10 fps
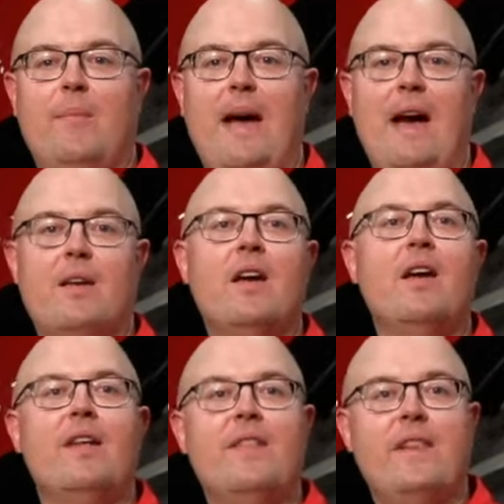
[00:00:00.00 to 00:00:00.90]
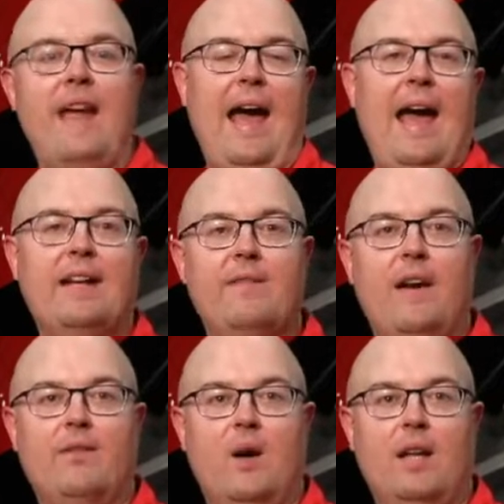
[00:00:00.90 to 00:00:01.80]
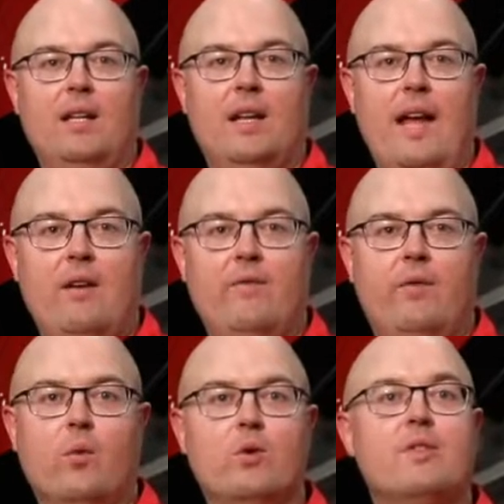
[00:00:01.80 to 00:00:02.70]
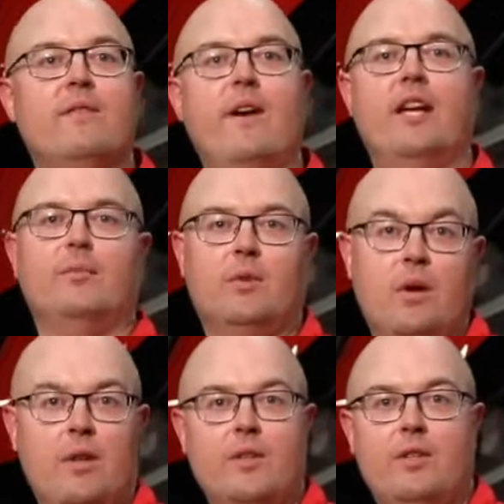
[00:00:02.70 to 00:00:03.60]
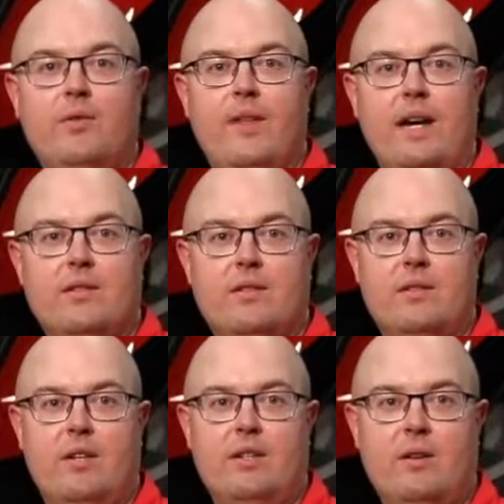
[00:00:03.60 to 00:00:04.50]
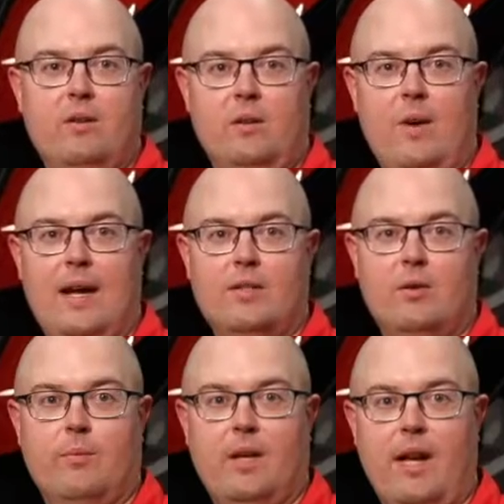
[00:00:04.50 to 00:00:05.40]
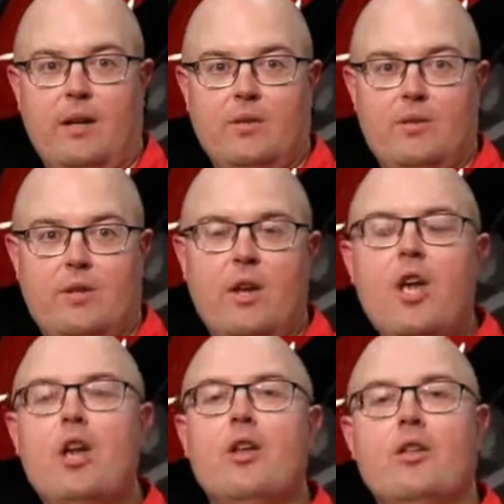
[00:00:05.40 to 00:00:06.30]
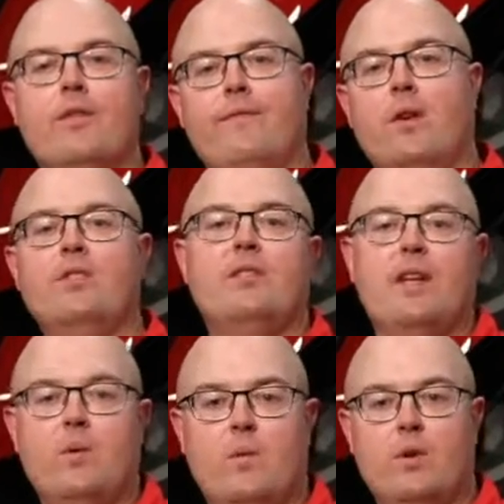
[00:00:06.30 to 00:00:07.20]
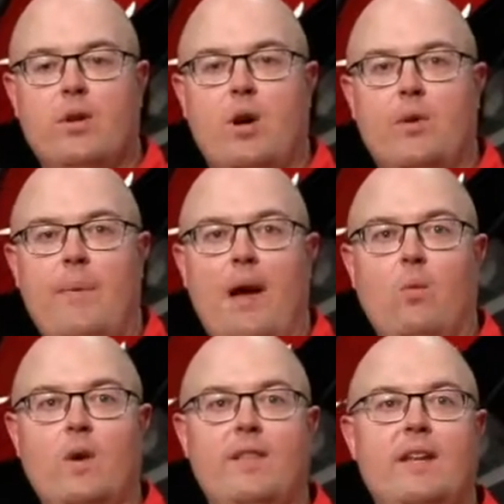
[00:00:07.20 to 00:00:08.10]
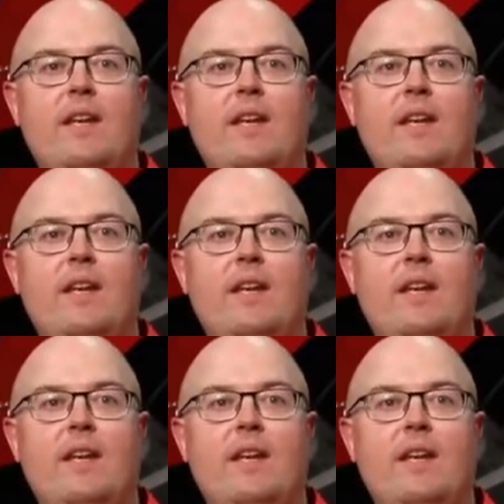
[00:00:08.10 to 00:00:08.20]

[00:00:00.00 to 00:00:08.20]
about the active hydraulic downforce available on the 2000 series early riser planters. The first thing we want to talk about with it